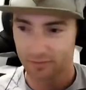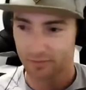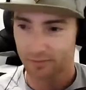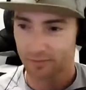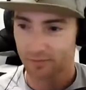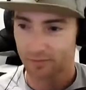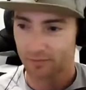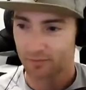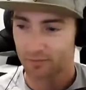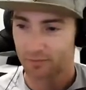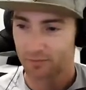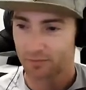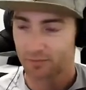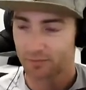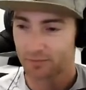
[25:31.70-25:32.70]

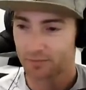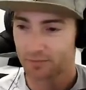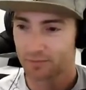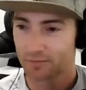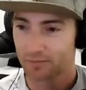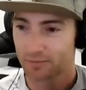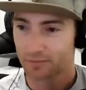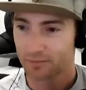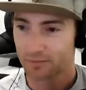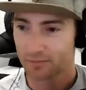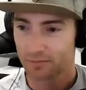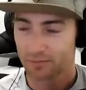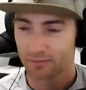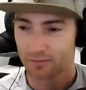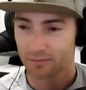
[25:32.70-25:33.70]

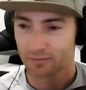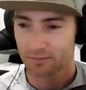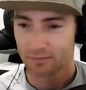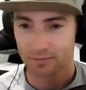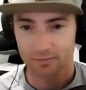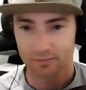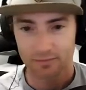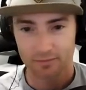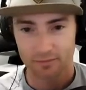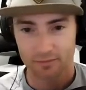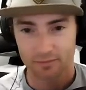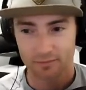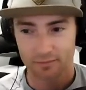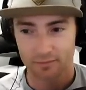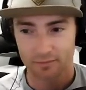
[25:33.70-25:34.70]

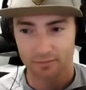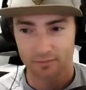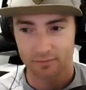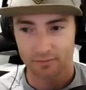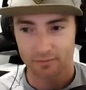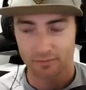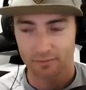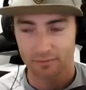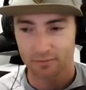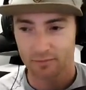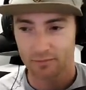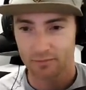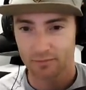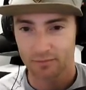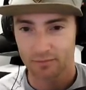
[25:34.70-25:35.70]

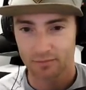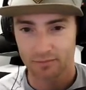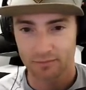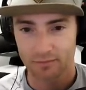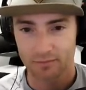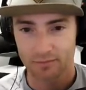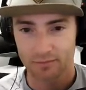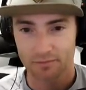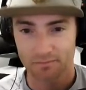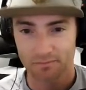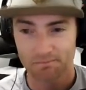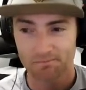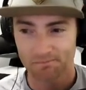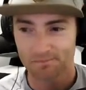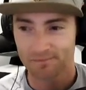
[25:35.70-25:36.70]

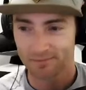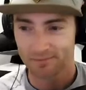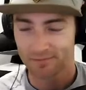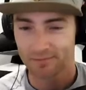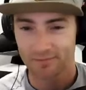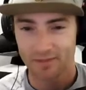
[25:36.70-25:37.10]
(silent)